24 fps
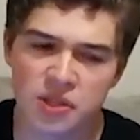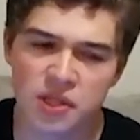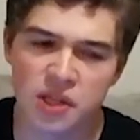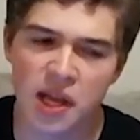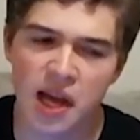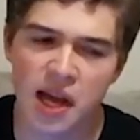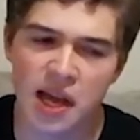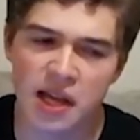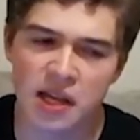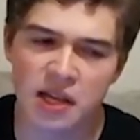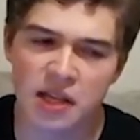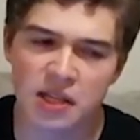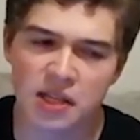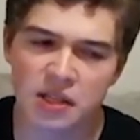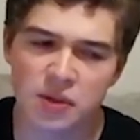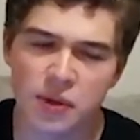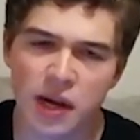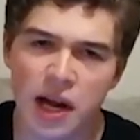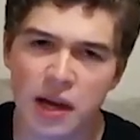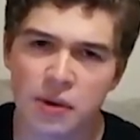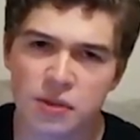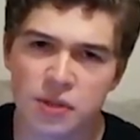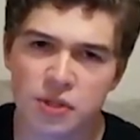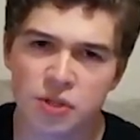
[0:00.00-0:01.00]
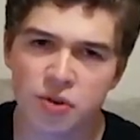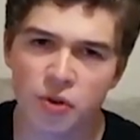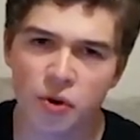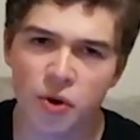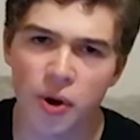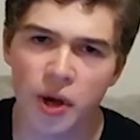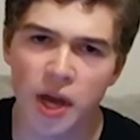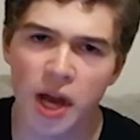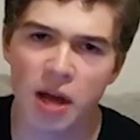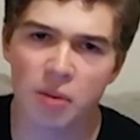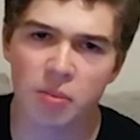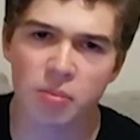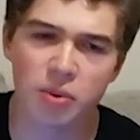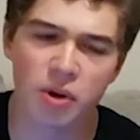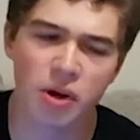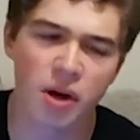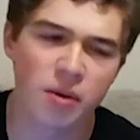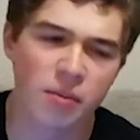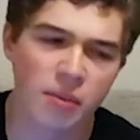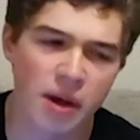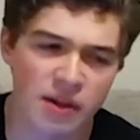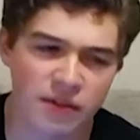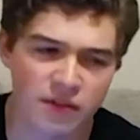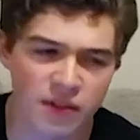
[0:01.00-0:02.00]
Like when I was growing up,
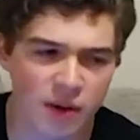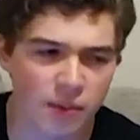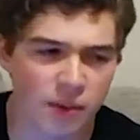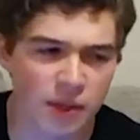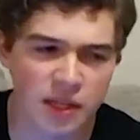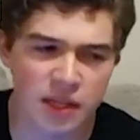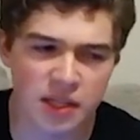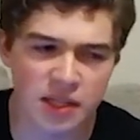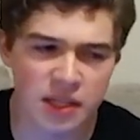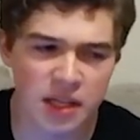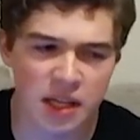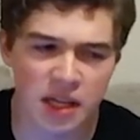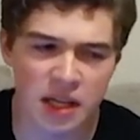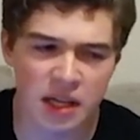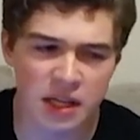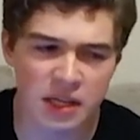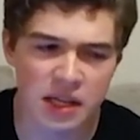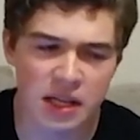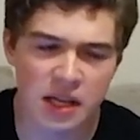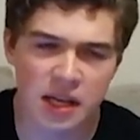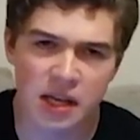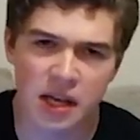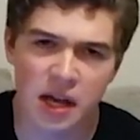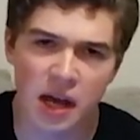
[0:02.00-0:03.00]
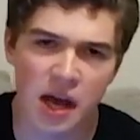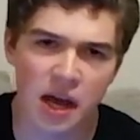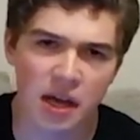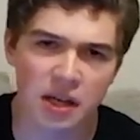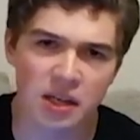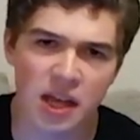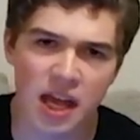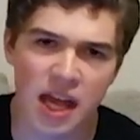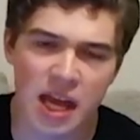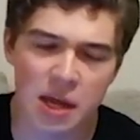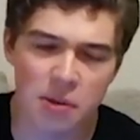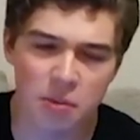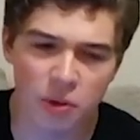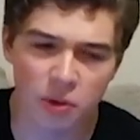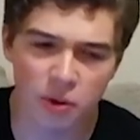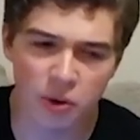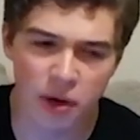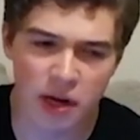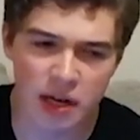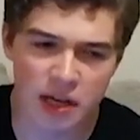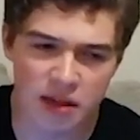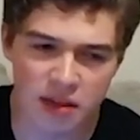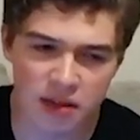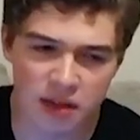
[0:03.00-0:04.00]
my family didn't get cable or
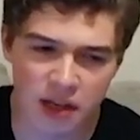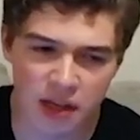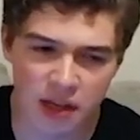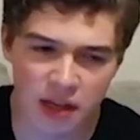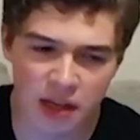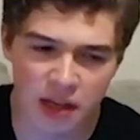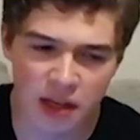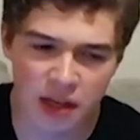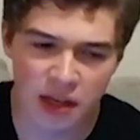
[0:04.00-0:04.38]
anything.